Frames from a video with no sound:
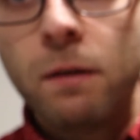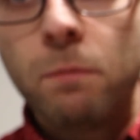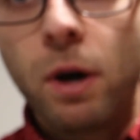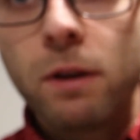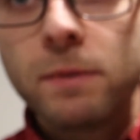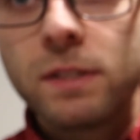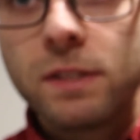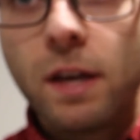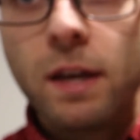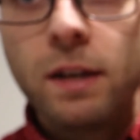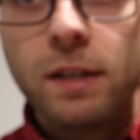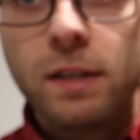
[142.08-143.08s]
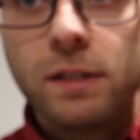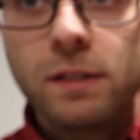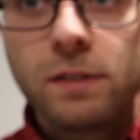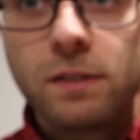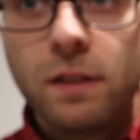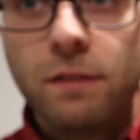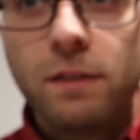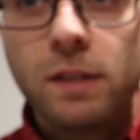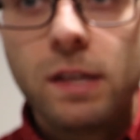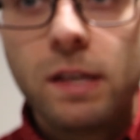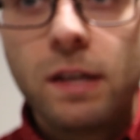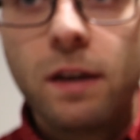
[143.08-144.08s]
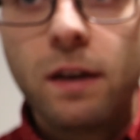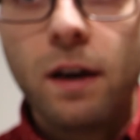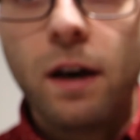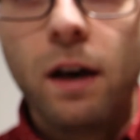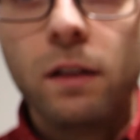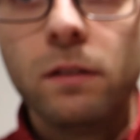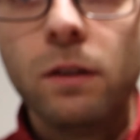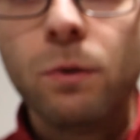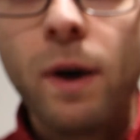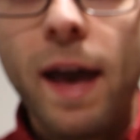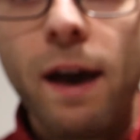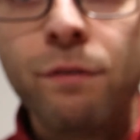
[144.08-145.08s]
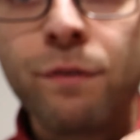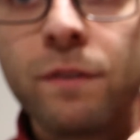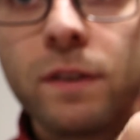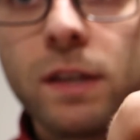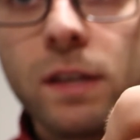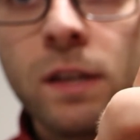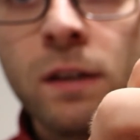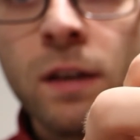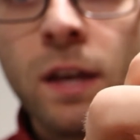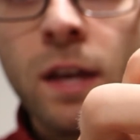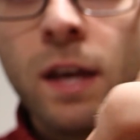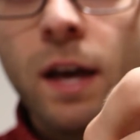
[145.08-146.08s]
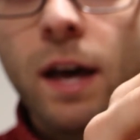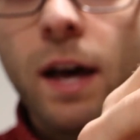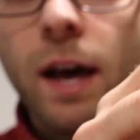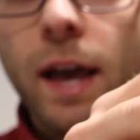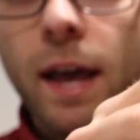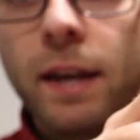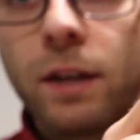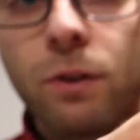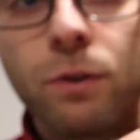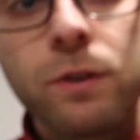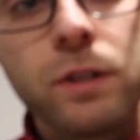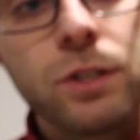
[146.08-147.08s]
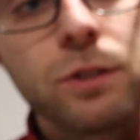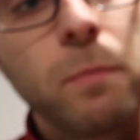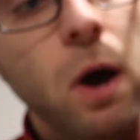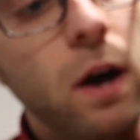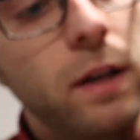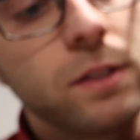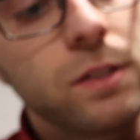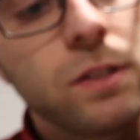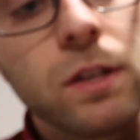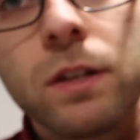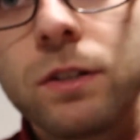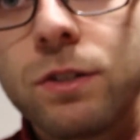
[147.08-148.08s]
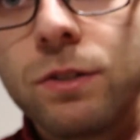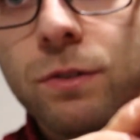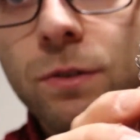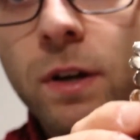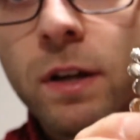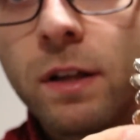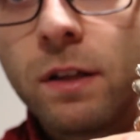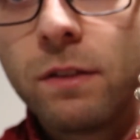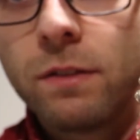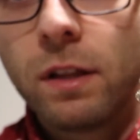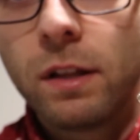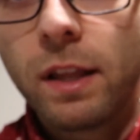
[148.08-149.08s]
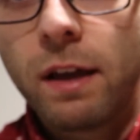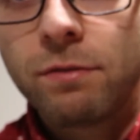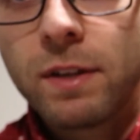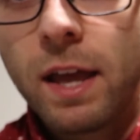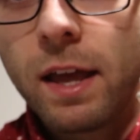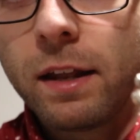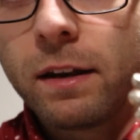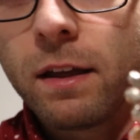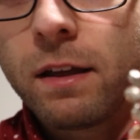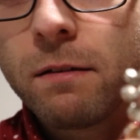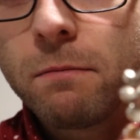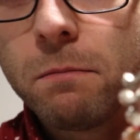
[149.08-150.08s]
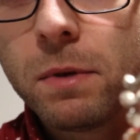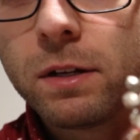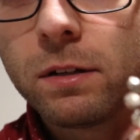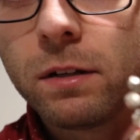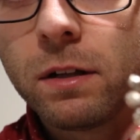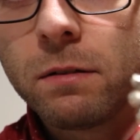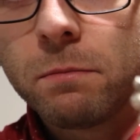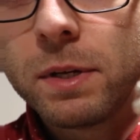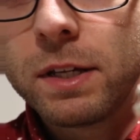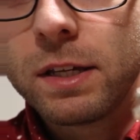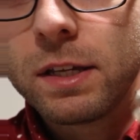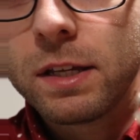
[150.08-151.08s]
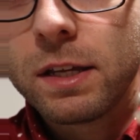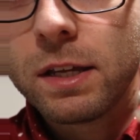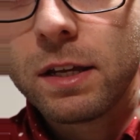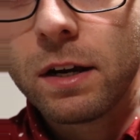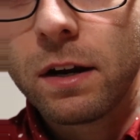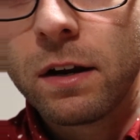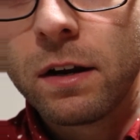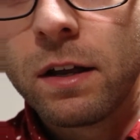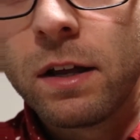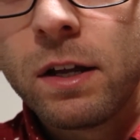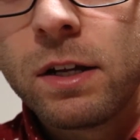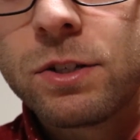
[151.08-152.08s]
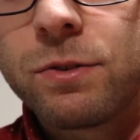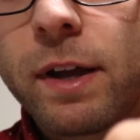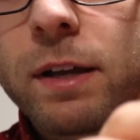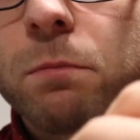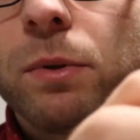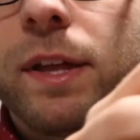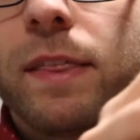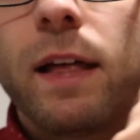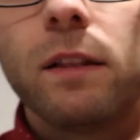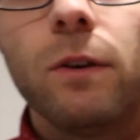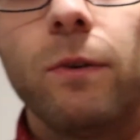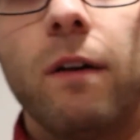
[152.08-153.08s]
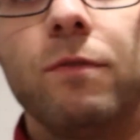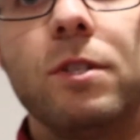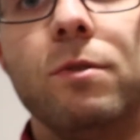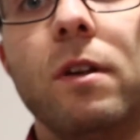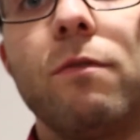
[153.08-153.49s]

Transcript: Bottom inside is the low F key, and it corresponds to the left hand middle pinky key here. So I can play that low F 2